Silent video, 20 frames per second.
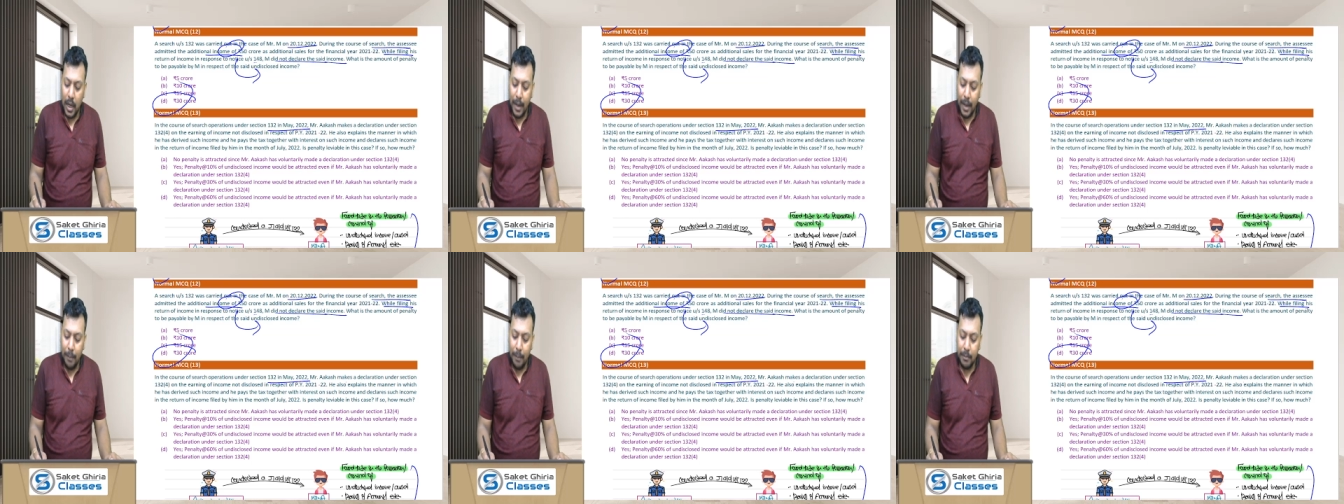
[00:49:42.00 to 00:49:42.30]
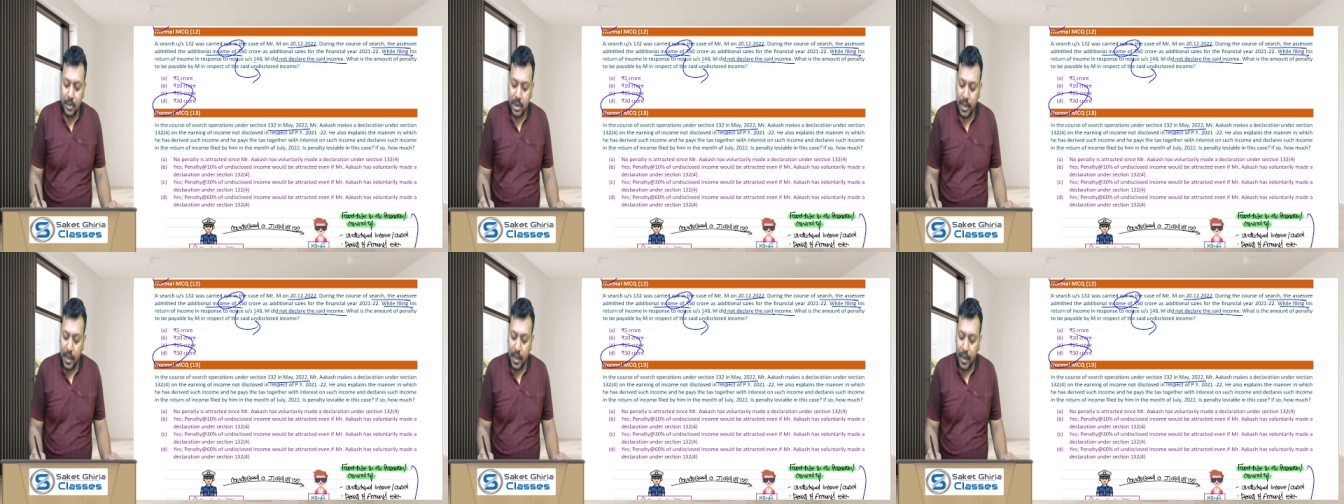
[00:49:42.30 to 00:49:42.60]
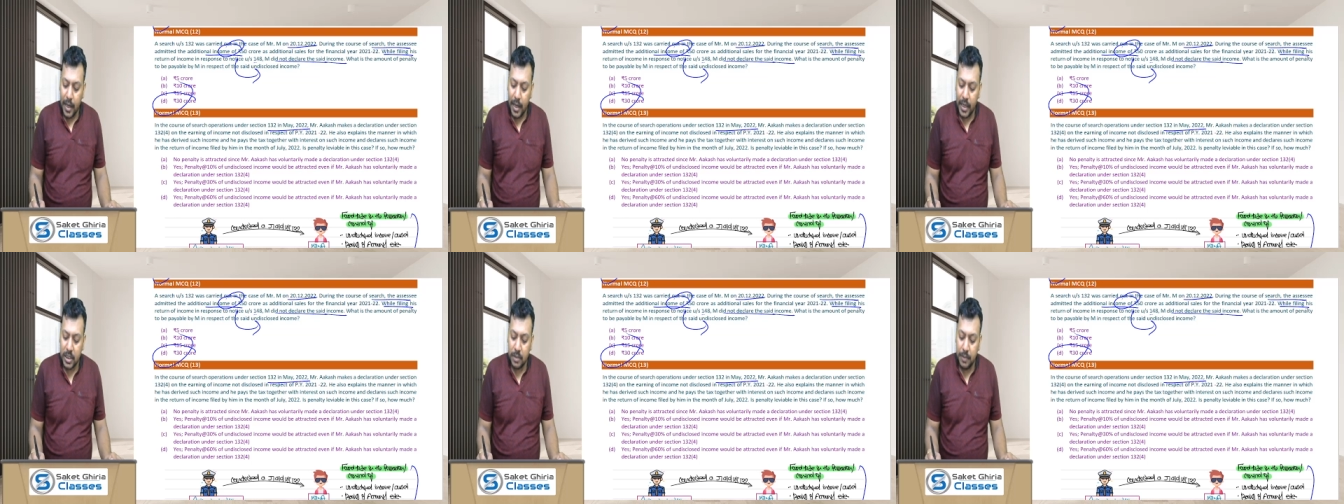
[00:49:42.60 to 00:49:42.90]
Mr.
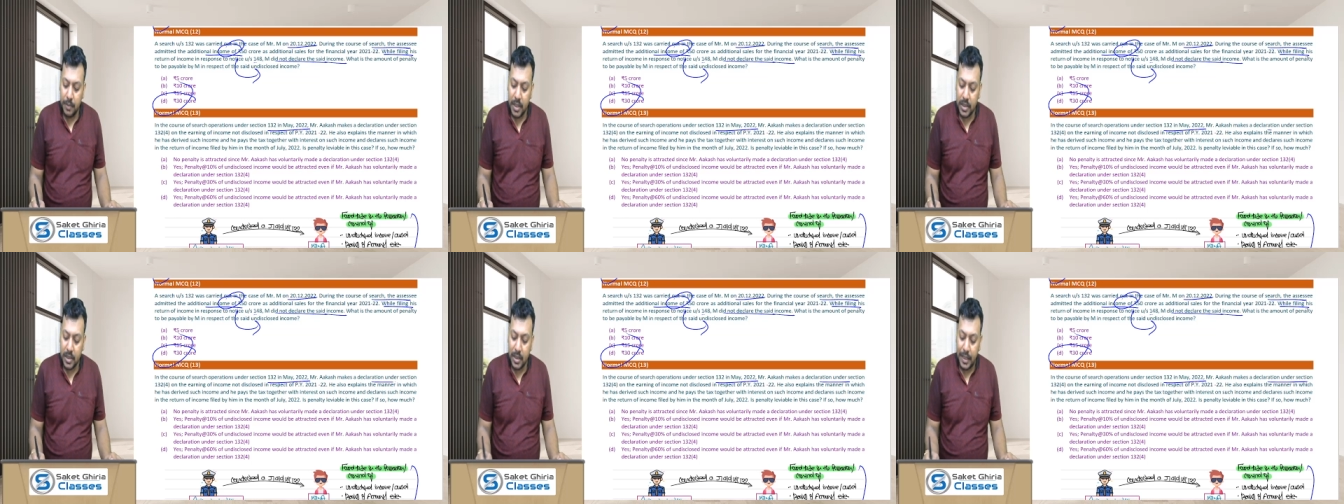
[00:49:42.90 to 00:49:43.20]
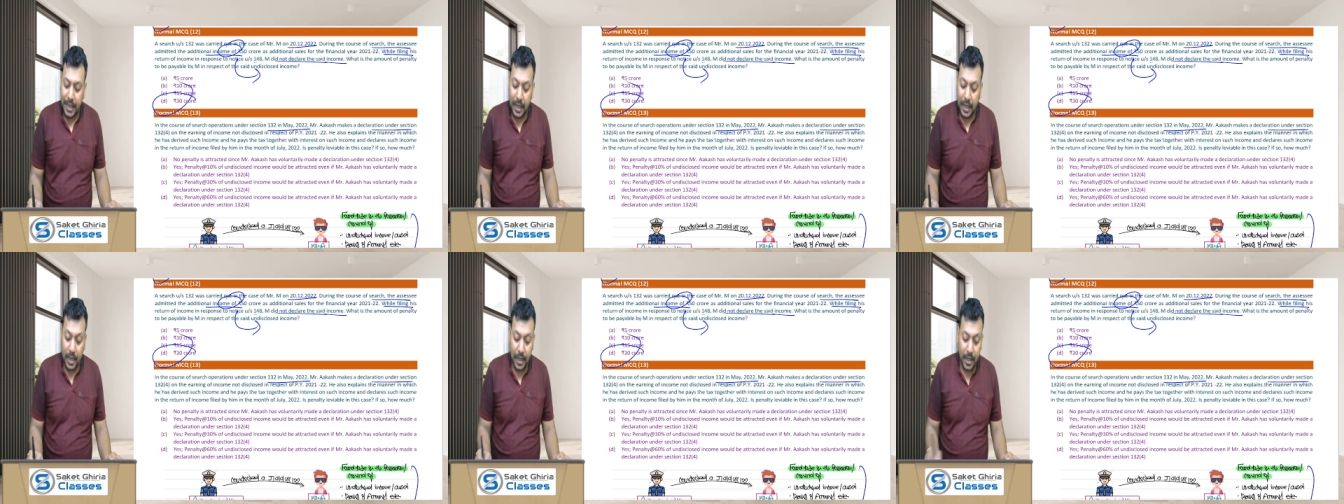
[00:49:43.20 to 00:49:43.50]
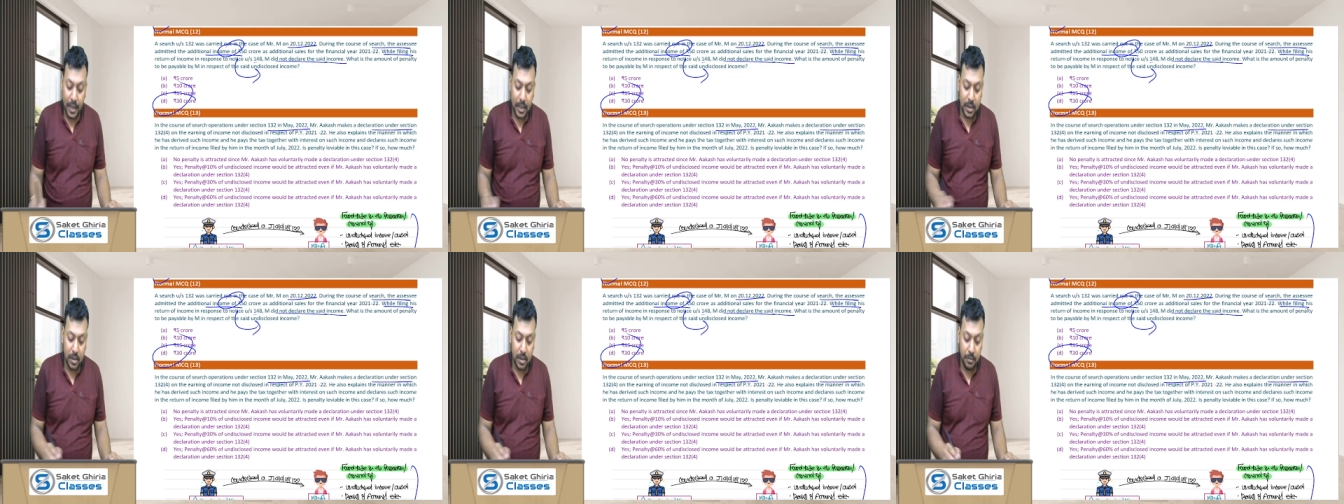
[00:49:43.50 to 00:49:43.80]
Akash makes a
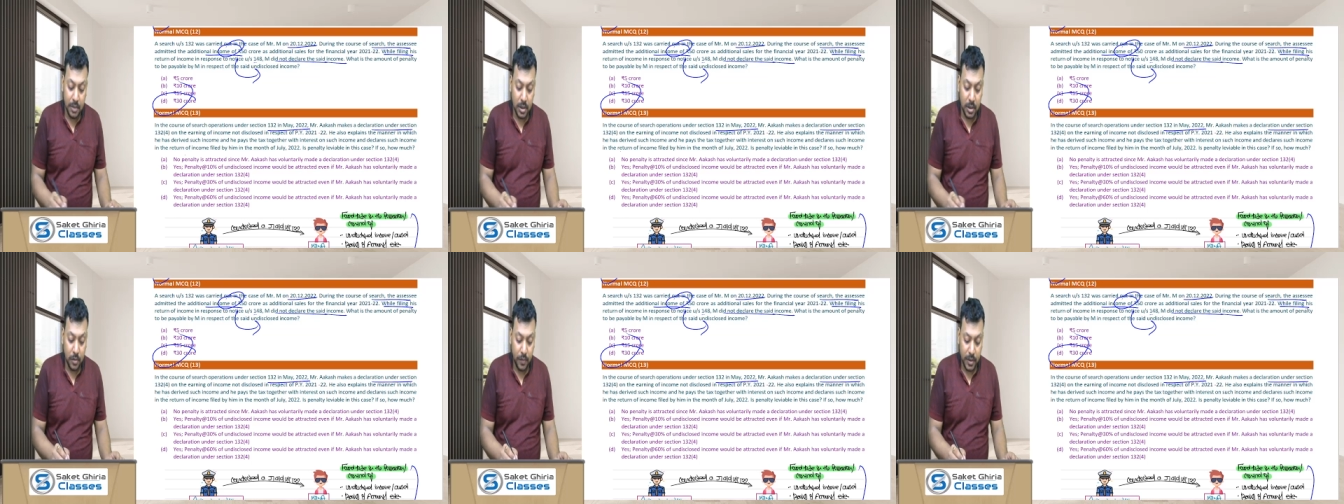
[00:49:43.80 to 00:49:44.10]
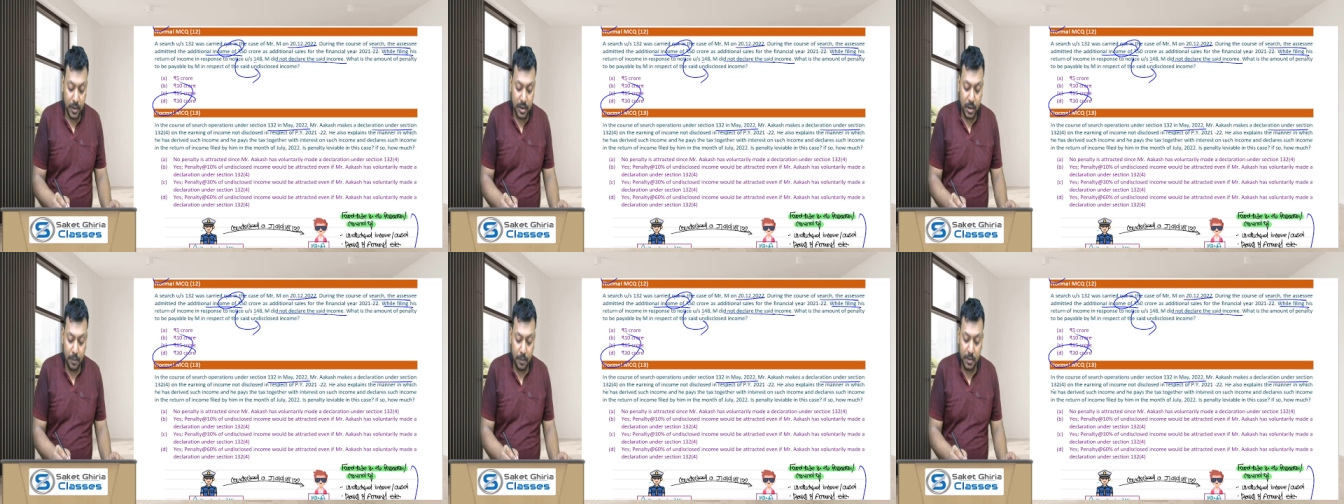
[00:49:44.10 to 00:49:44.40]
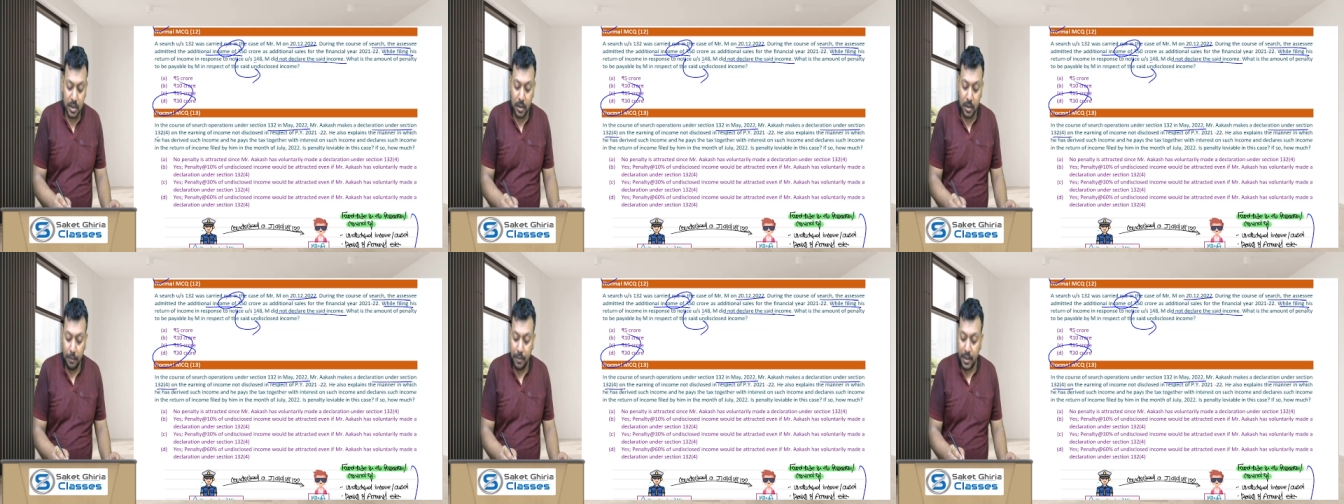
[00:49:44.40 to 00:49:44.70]
declaration. Means first step
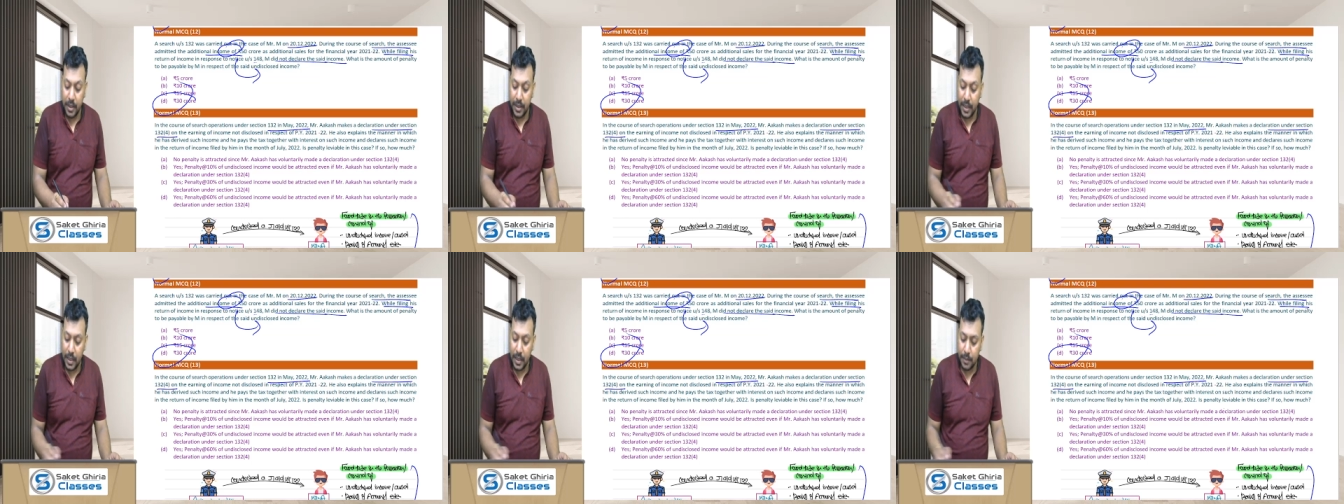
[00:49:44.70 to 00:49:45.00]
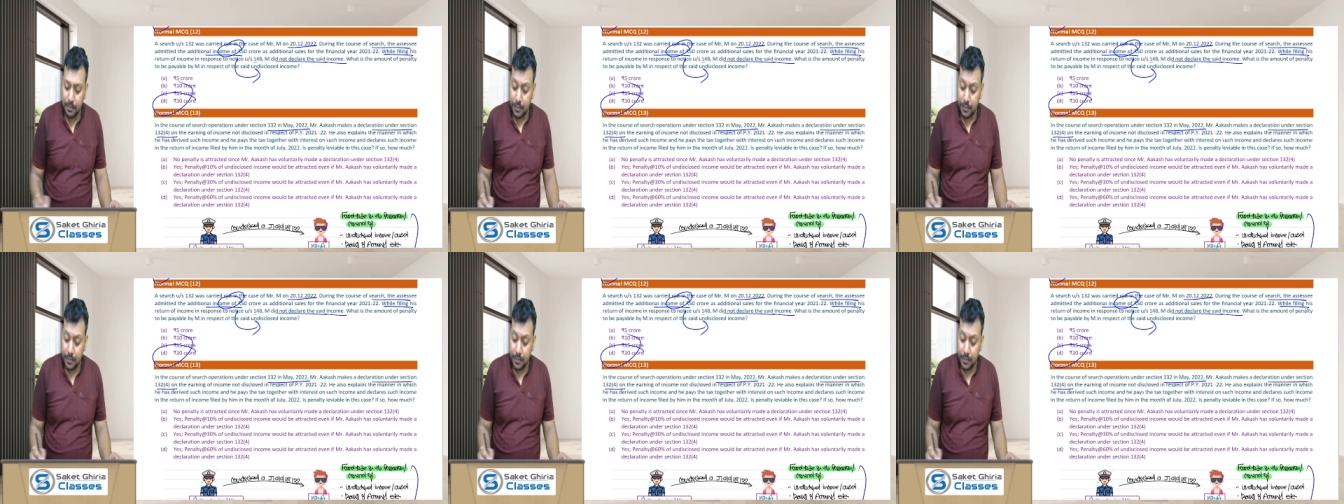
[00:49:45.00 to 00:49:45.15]
is completed.